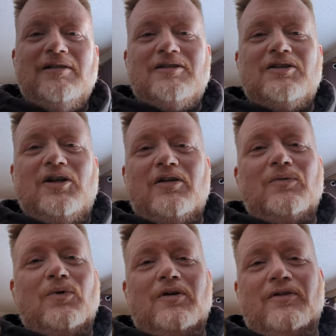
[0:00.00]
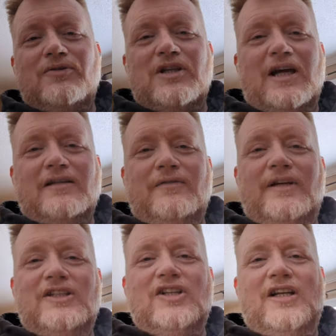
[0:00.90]
That's another one of those
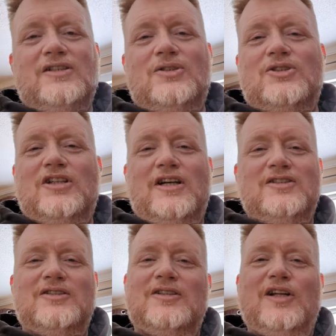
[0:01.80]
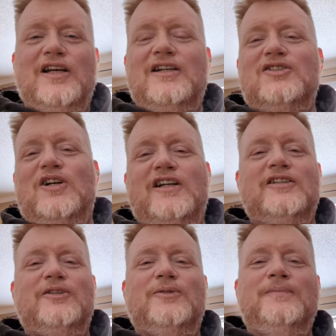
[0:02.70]
activation exercises that I gotta try to
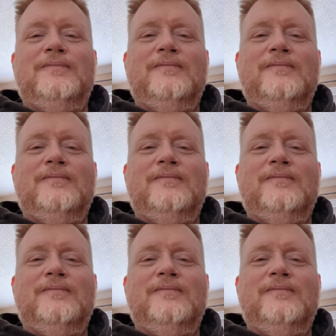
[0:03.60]
do.